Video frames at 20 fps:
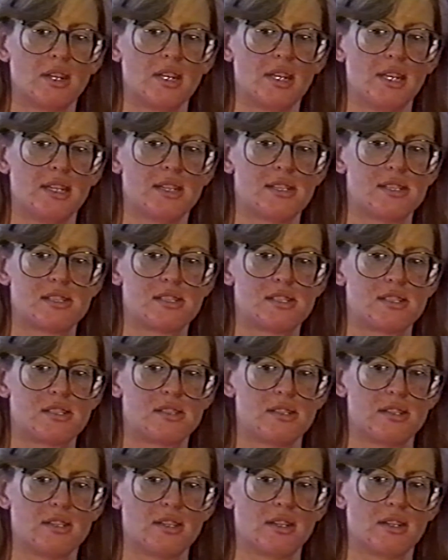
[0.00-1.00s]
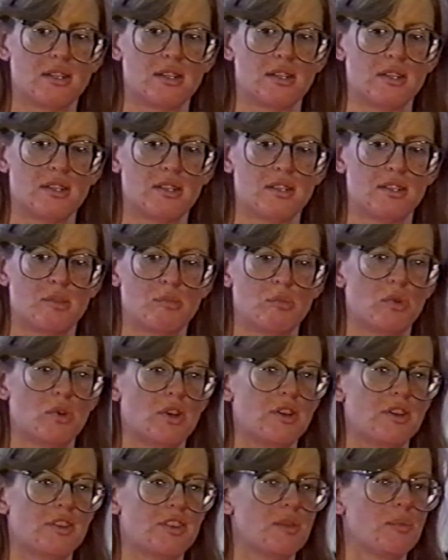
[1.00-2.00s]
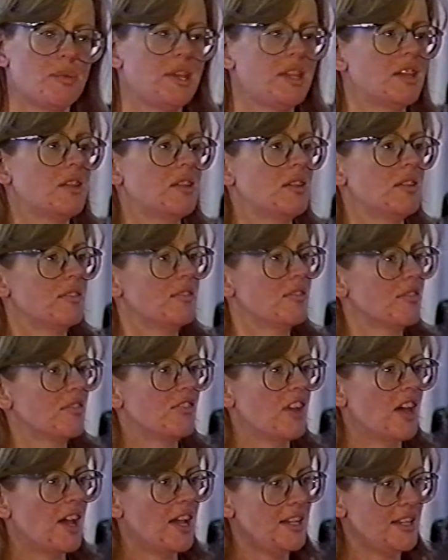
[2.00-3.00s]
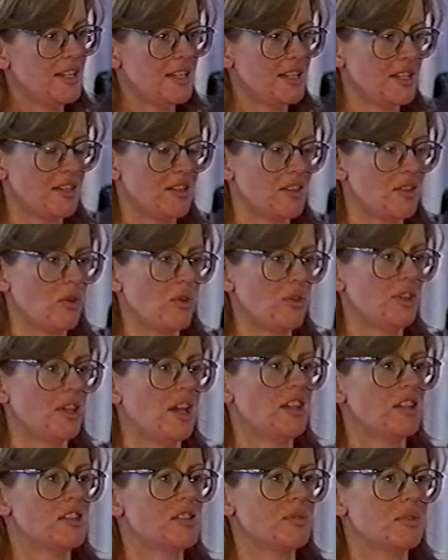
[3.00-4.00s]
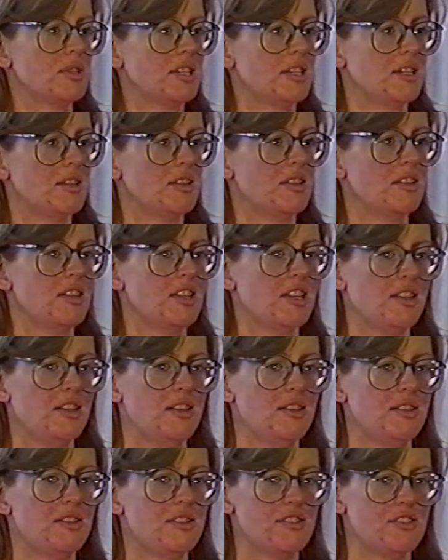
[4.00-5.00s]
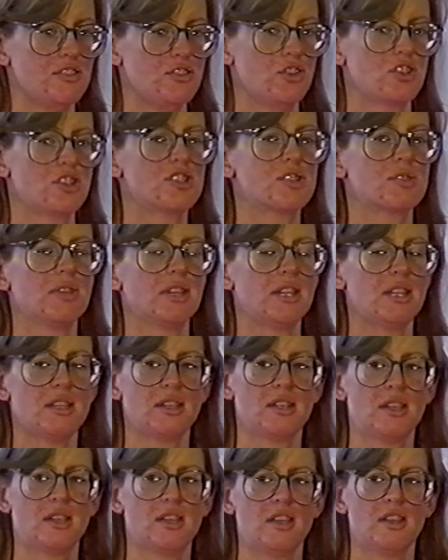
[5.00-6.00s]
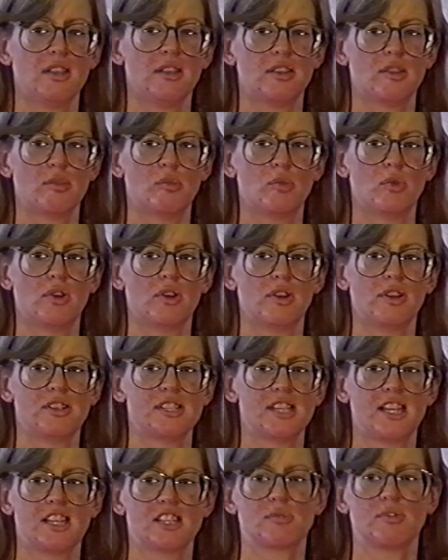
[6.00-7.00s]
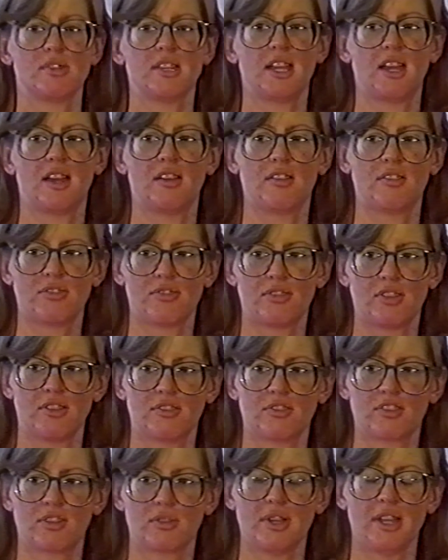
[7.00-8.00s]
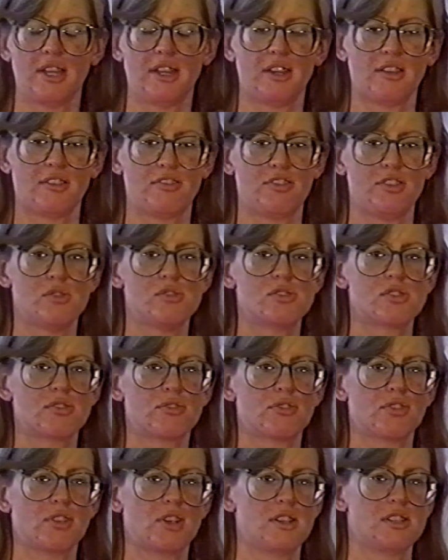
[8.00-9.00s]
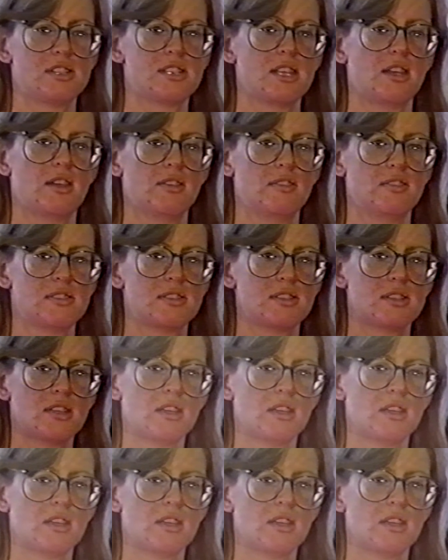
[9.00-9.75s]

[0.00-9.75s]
it's the more that we can find it and hold on to it and, and nurture it, the more chance we have of creating a future for ourselves.